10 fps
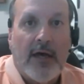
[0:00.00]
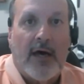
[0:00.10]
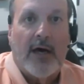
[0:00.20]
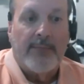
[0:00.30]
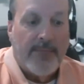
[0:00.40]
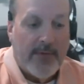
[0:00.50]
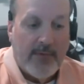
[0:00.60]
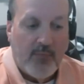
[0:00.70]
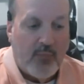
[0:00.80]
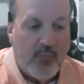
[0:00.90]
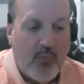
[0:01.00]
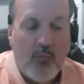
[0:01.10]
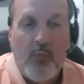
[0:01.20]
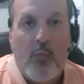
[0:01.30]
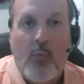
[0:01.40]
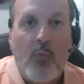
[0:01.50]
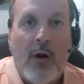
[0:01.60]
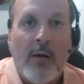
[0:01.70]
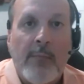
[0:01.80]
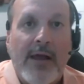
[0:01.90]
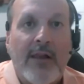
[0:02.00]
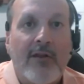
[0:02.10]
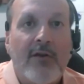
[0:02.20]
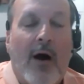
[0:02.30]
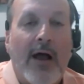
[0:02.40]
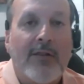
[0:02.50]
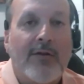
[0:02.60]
What am I going to do? I